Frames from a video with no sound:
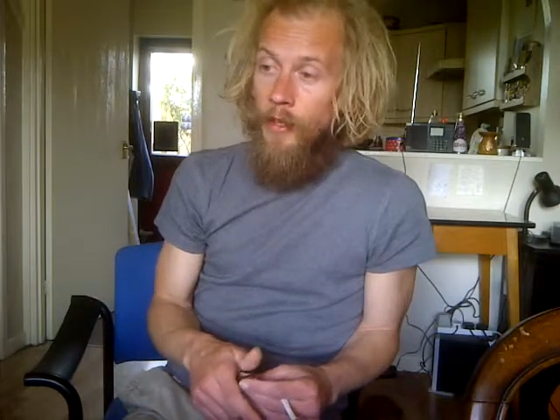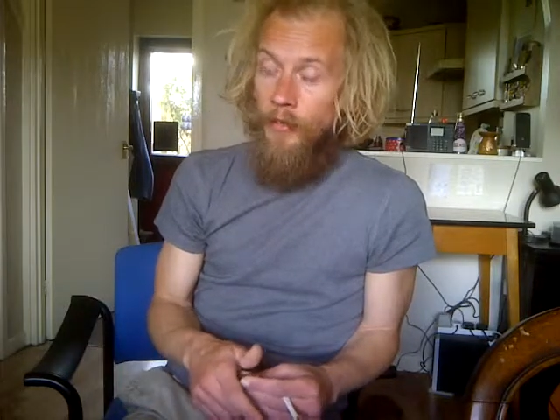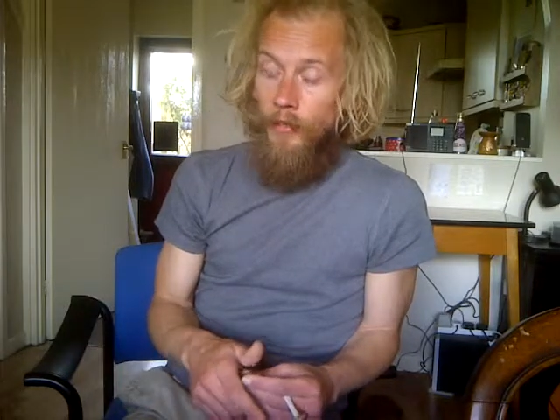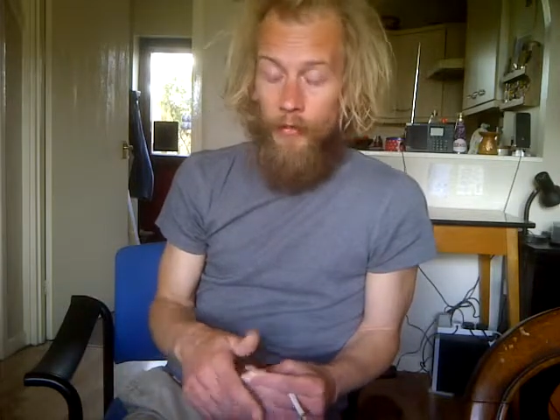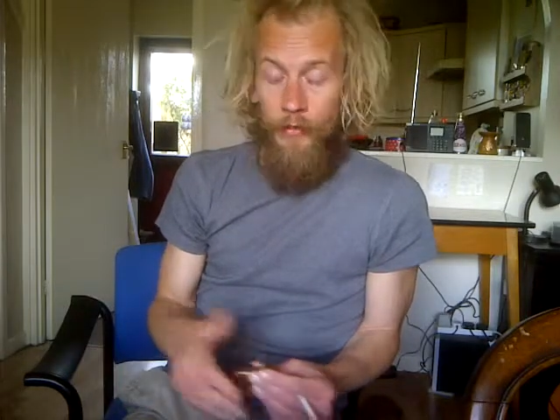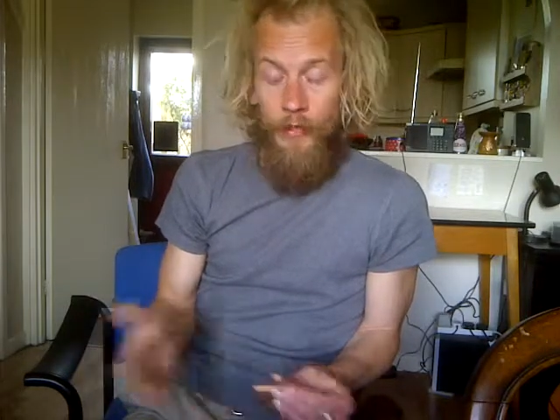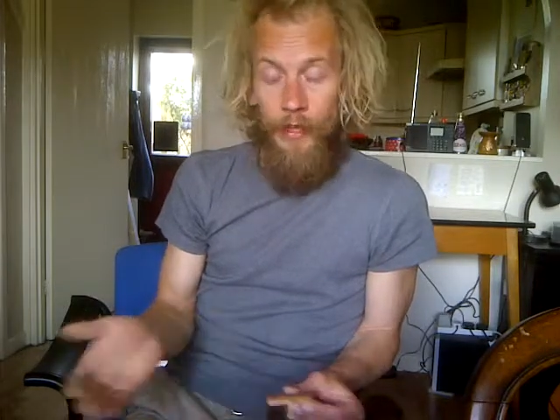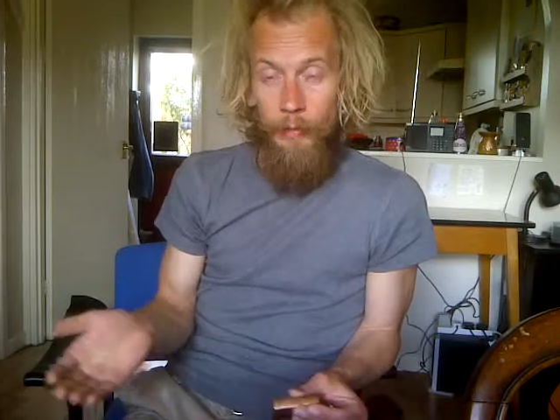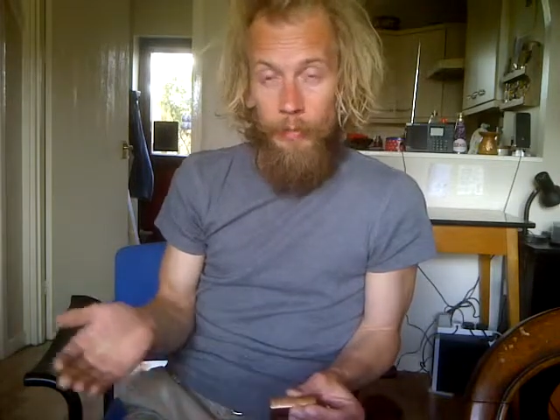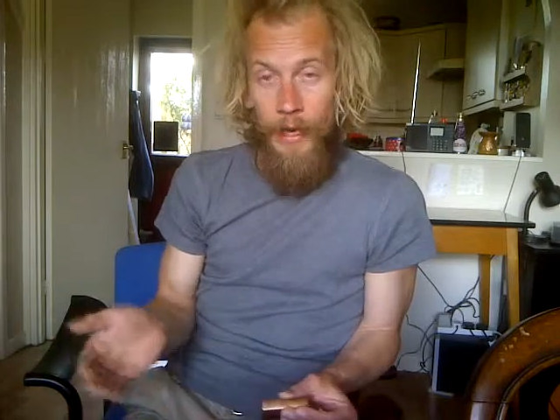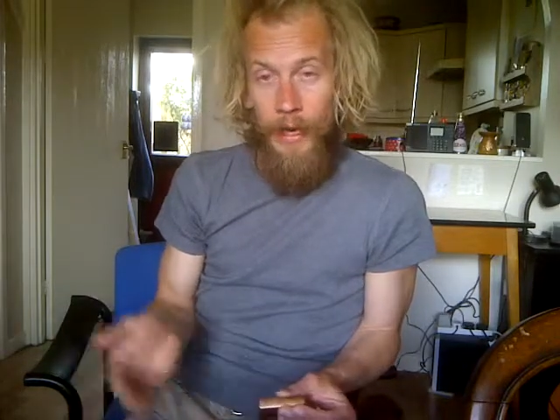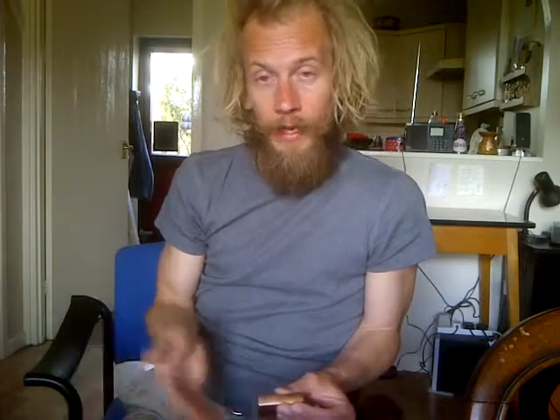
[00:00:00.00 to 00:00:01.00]
So deep
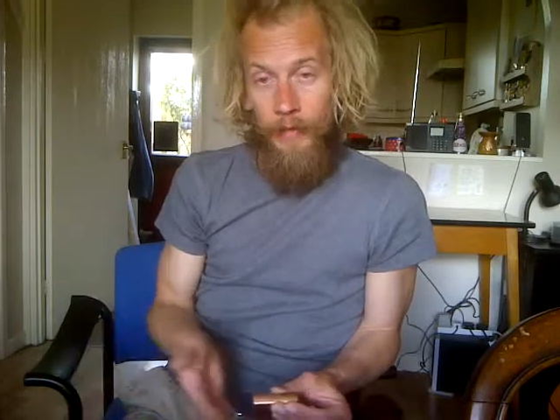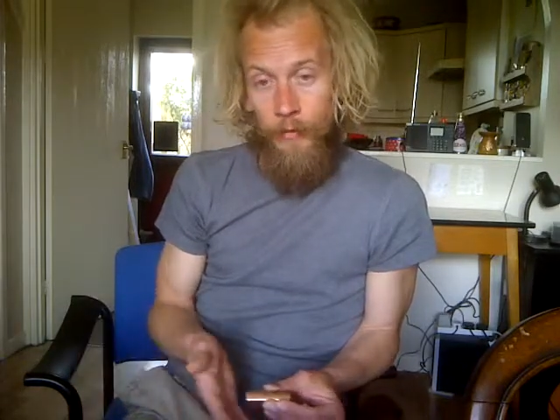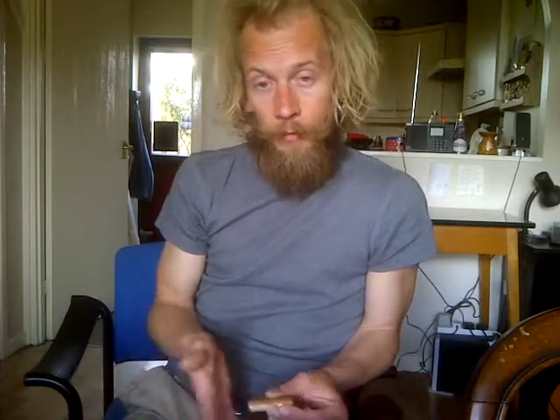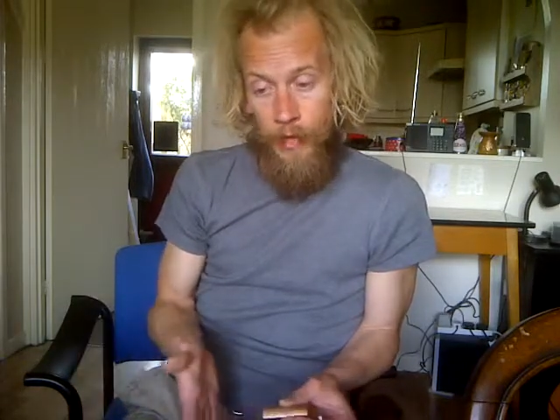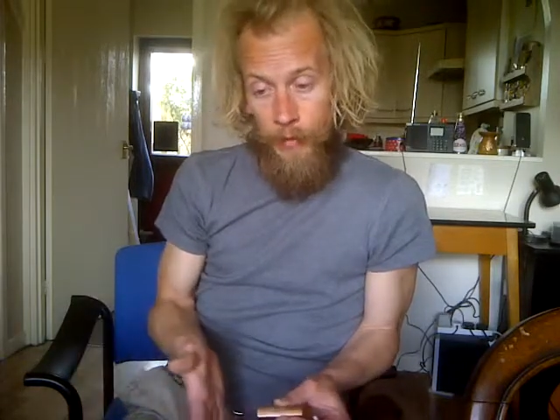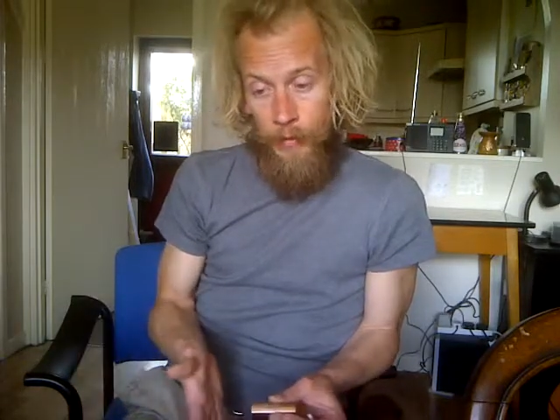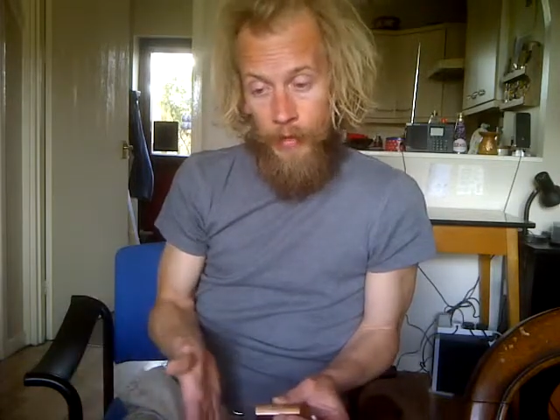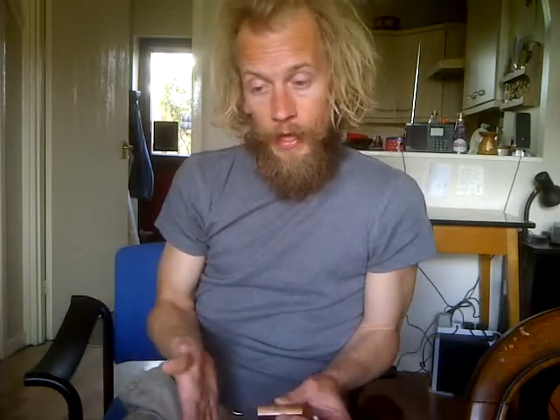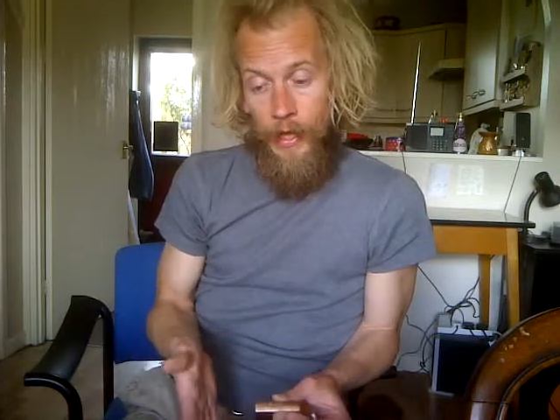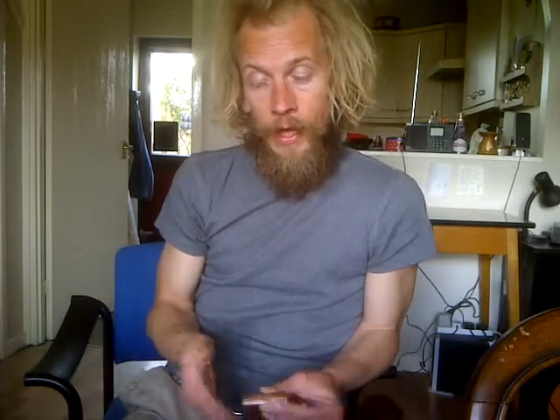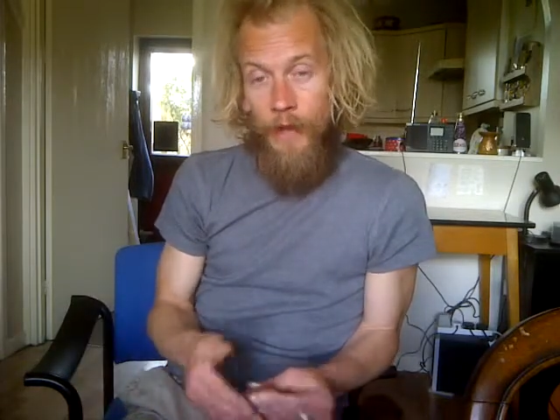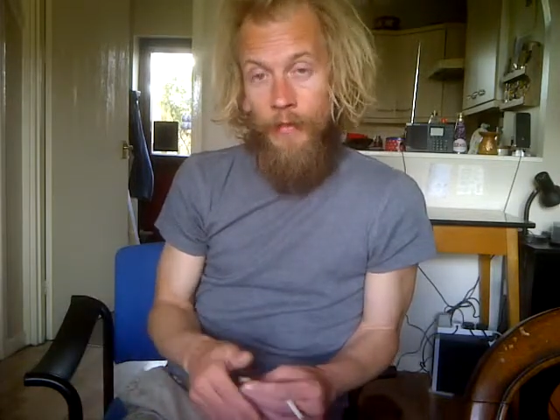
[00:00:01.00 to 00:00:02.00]
lakes, maybe
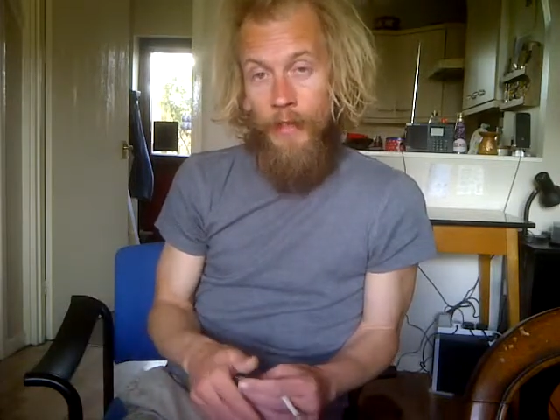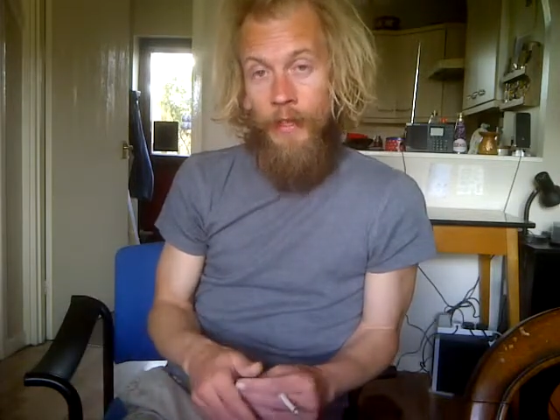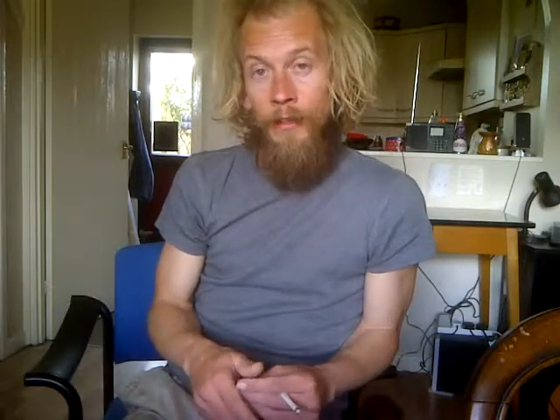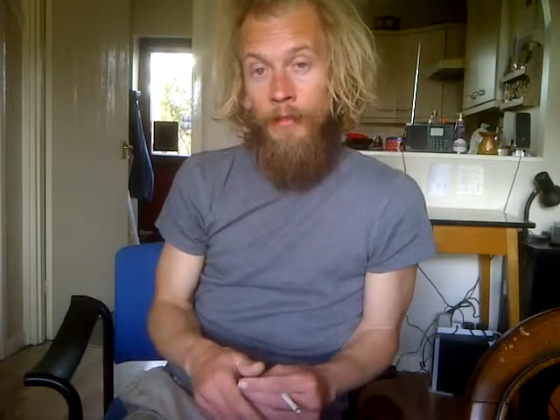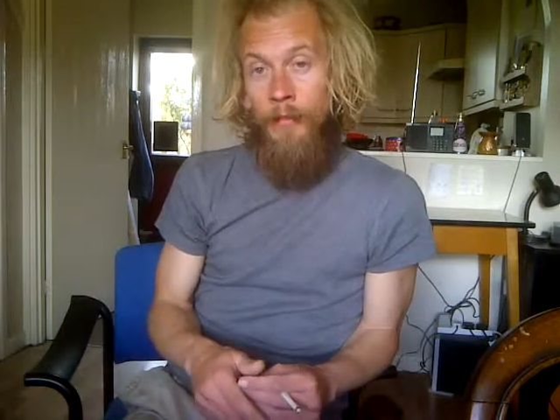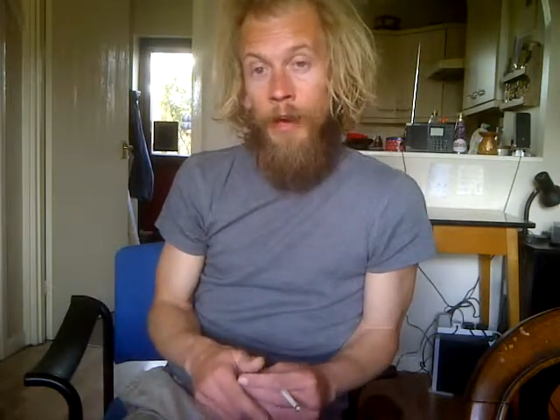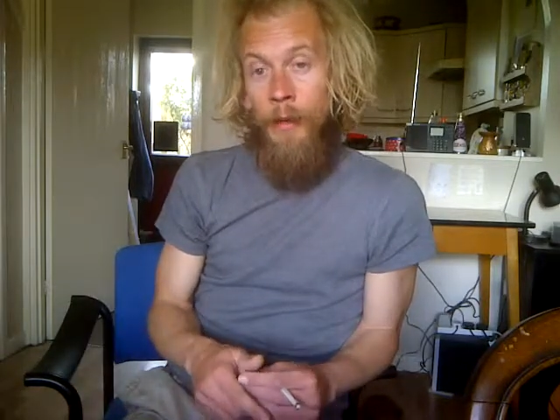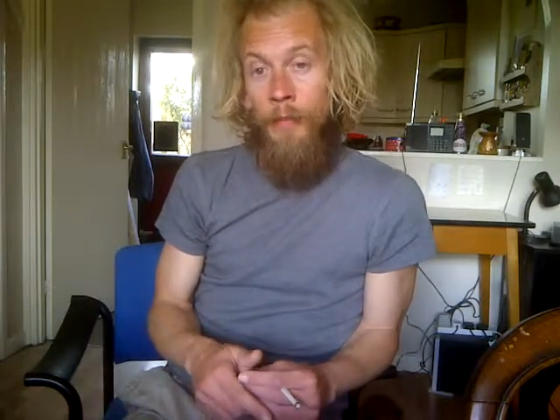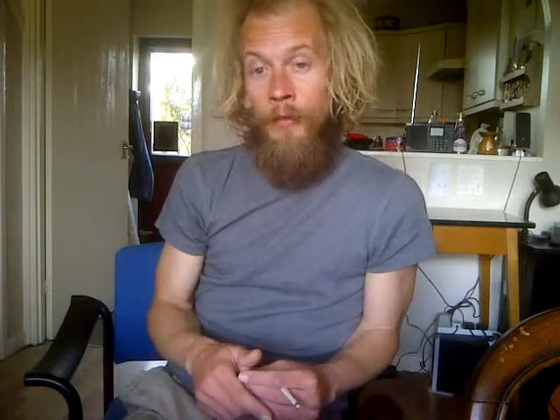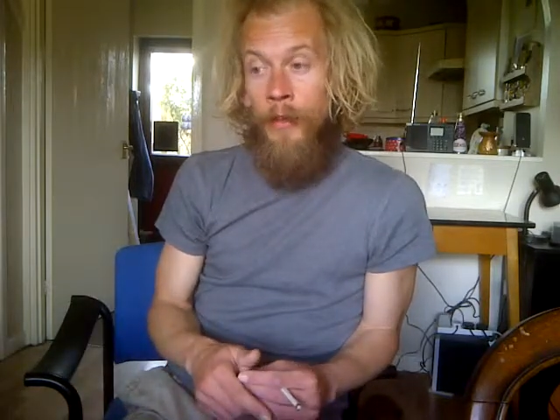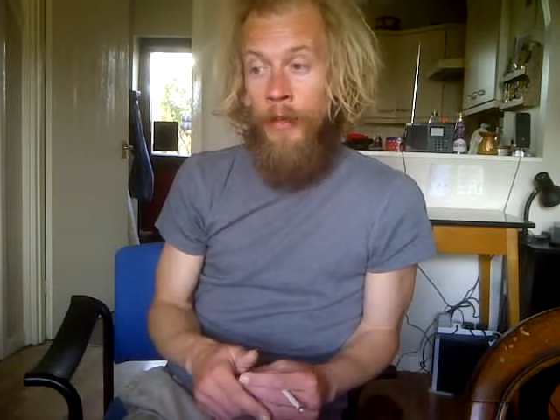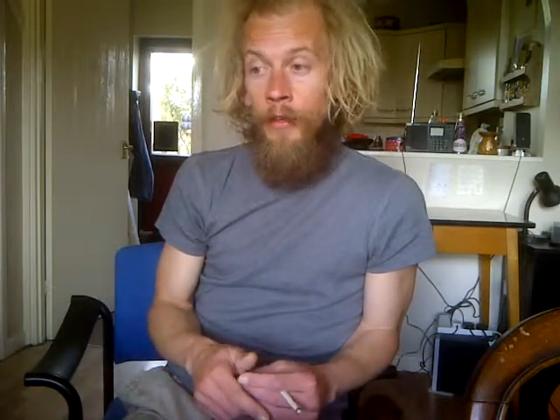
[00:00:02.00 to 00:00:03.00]
they have a little
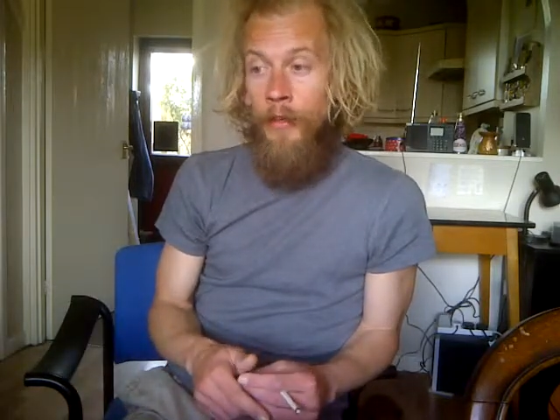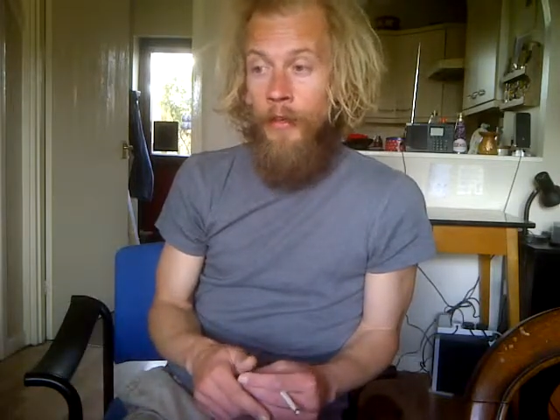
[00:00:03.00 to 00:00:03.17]
rupture.